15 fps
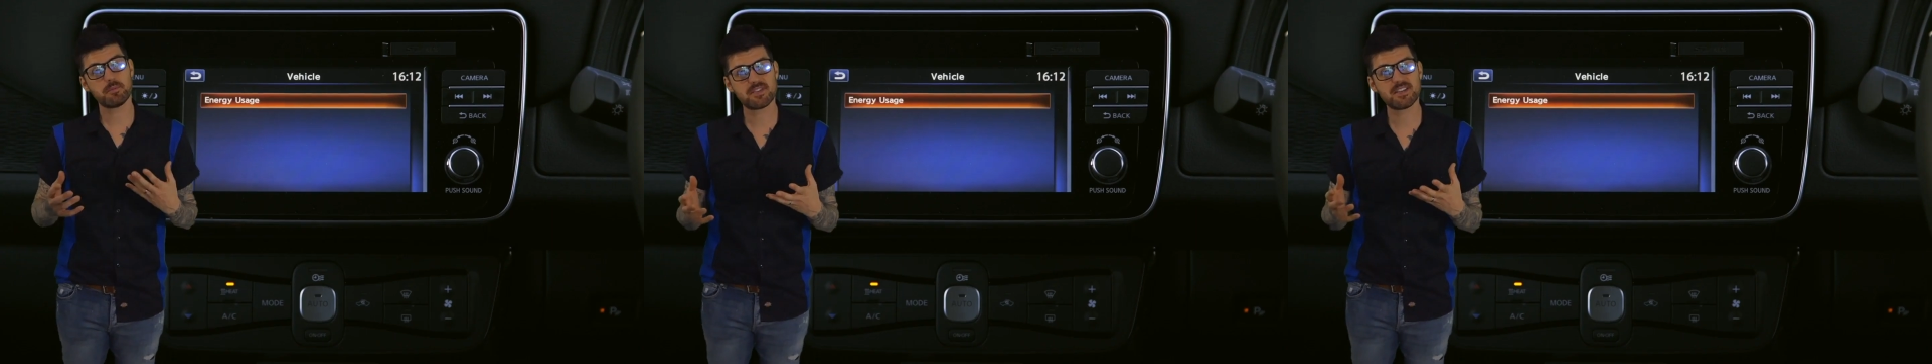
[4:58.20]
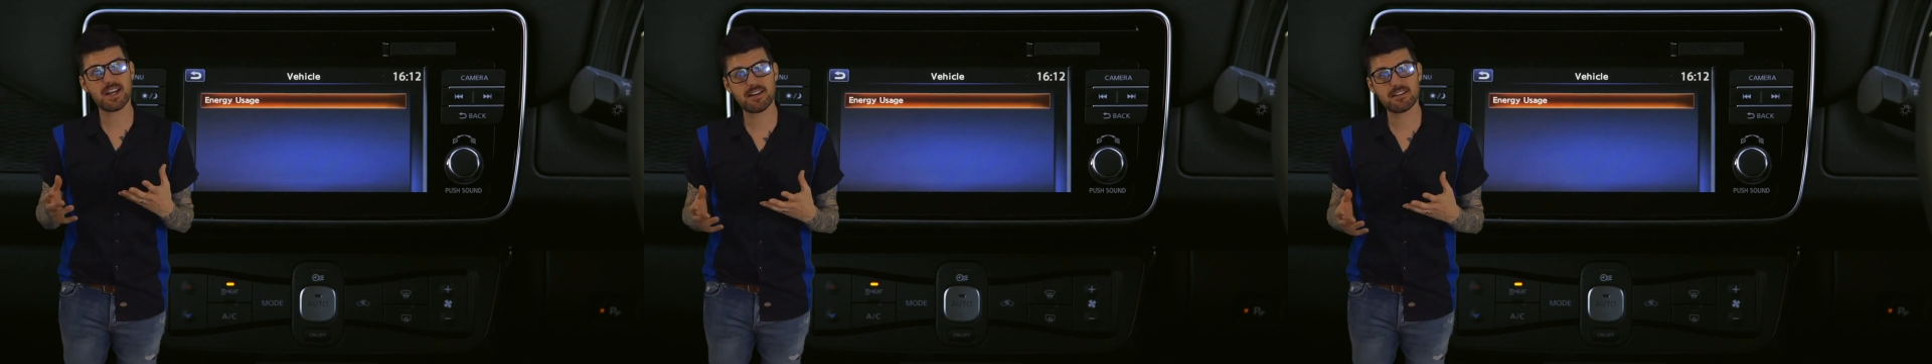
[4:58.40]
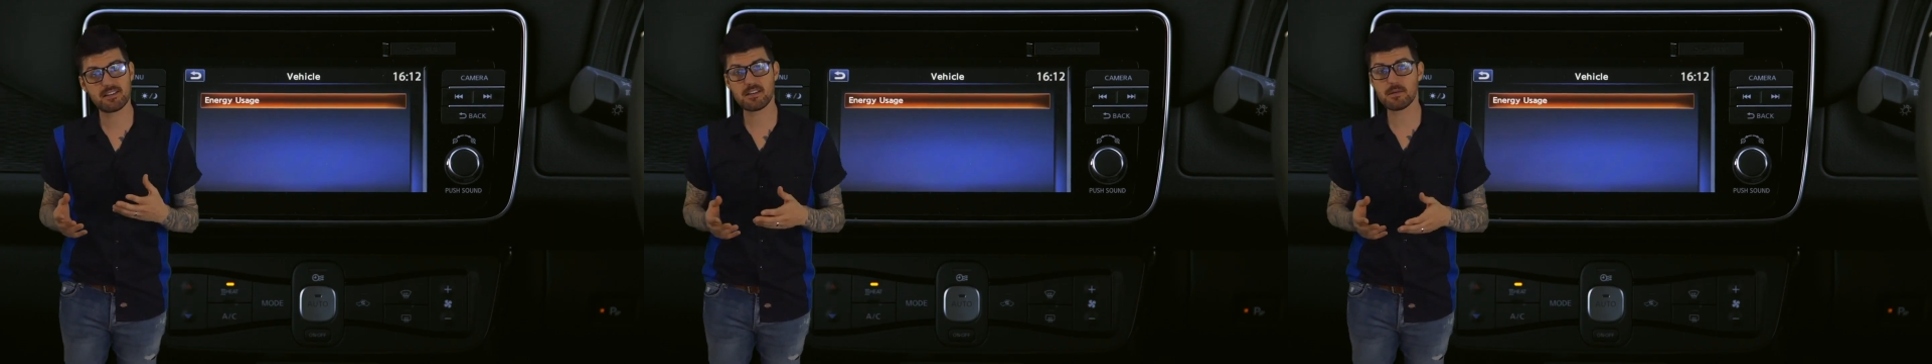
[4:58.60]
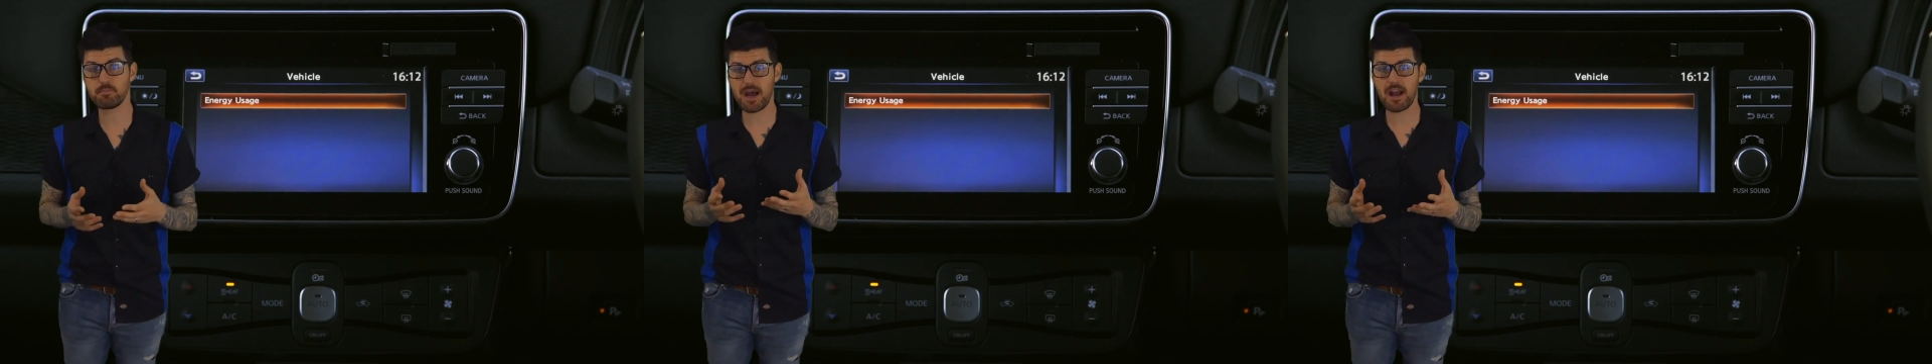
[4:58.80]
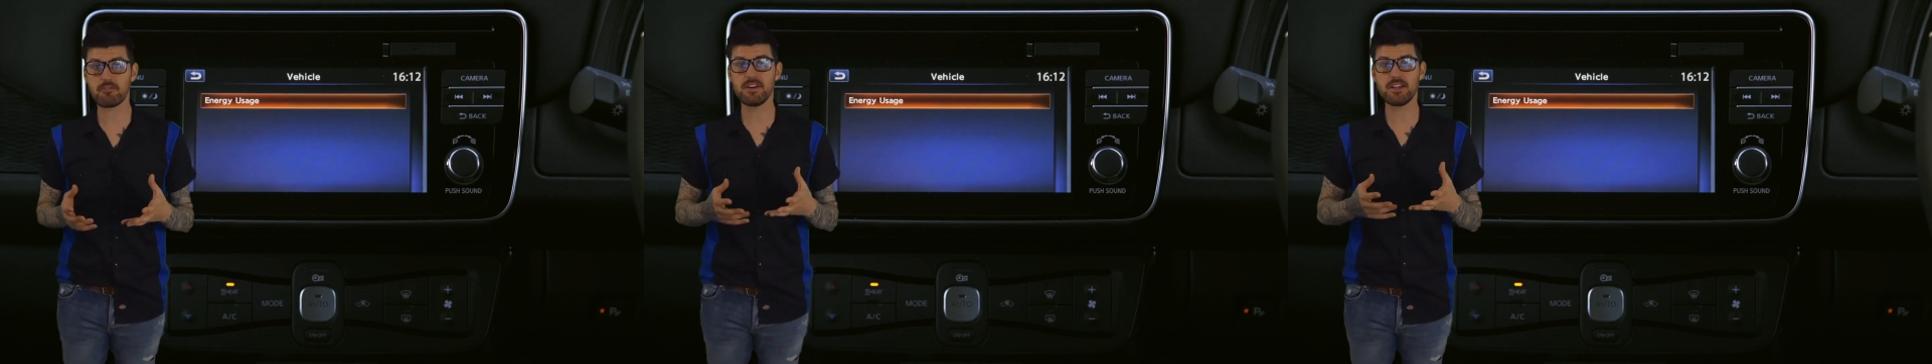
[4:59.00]
I'm saying is that the
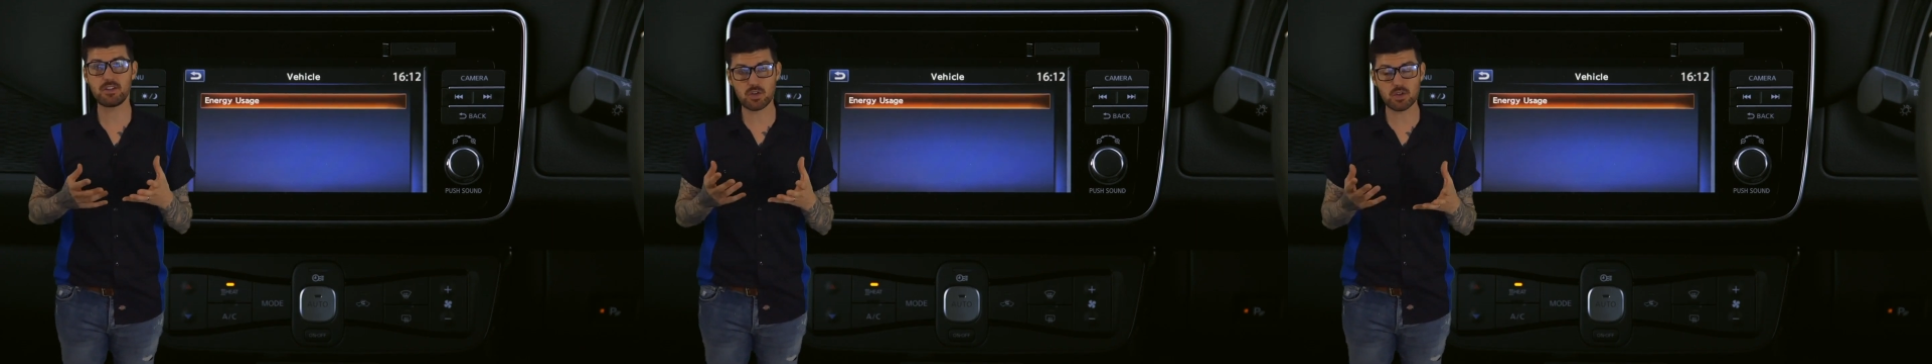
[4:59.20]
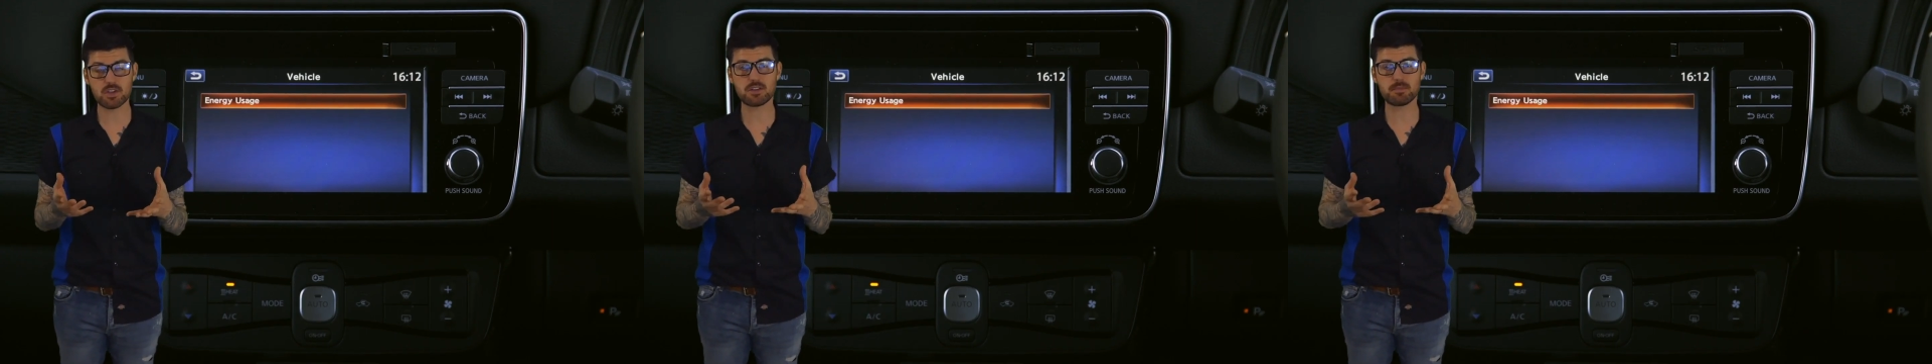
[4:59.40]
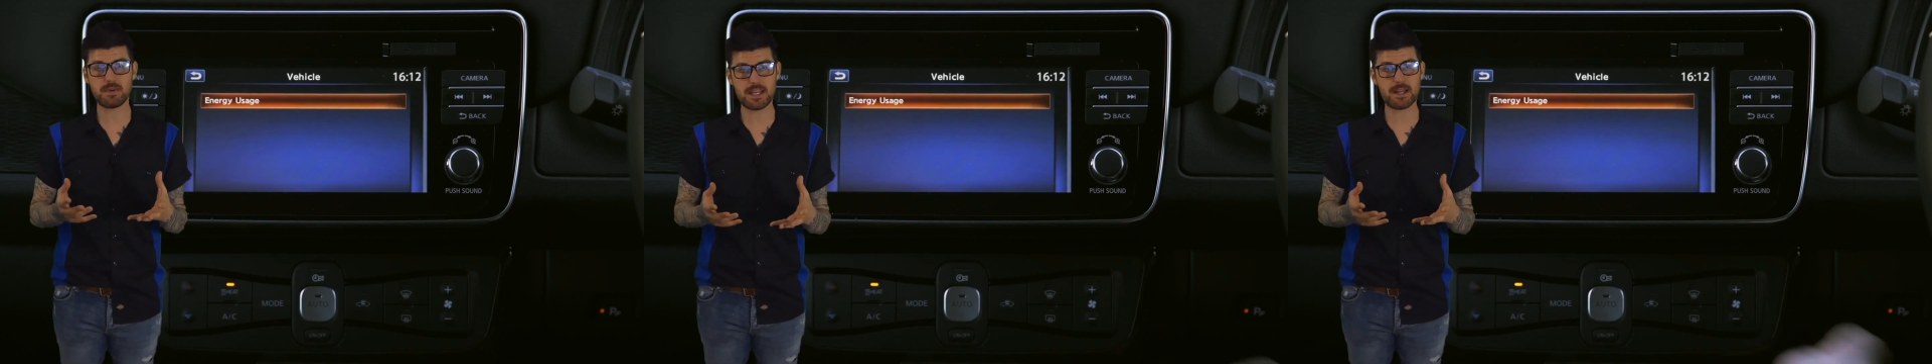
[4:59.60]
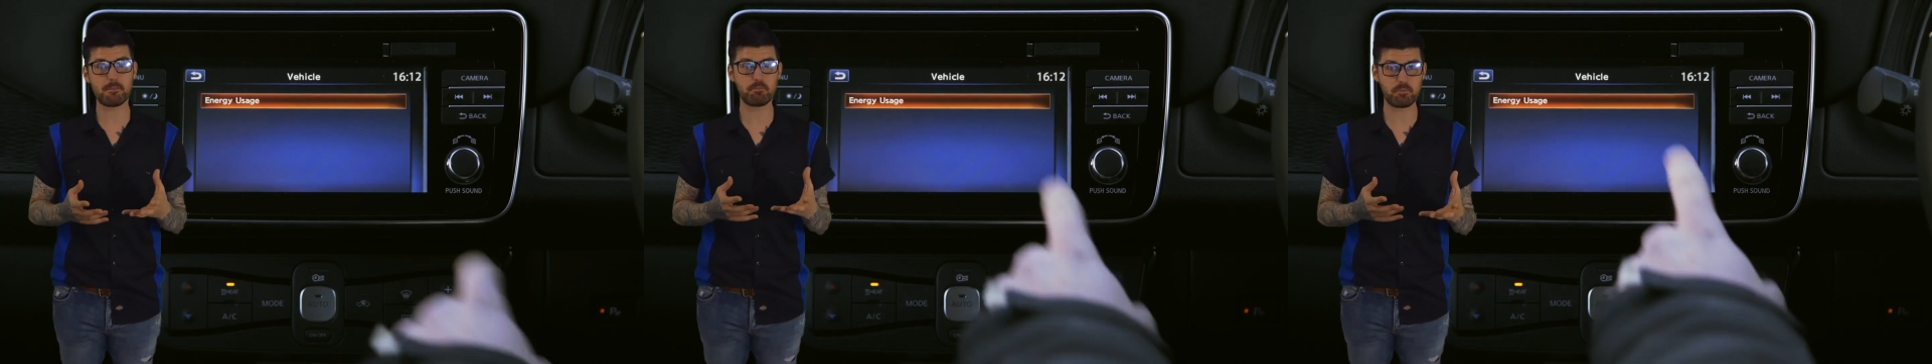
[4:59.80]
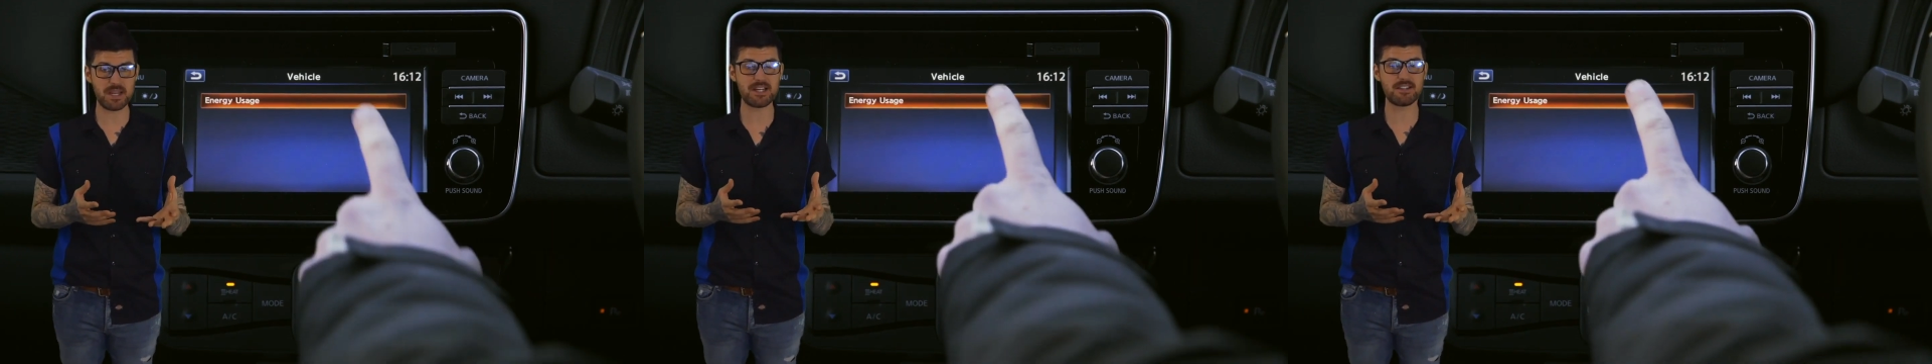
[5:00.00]
battery does make a
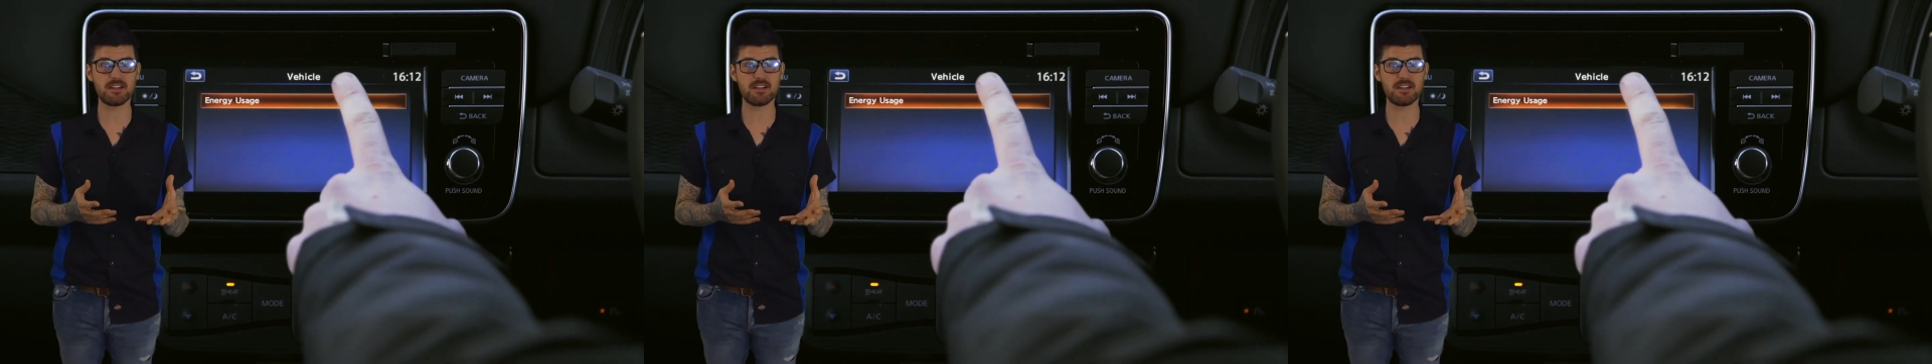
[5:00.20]
big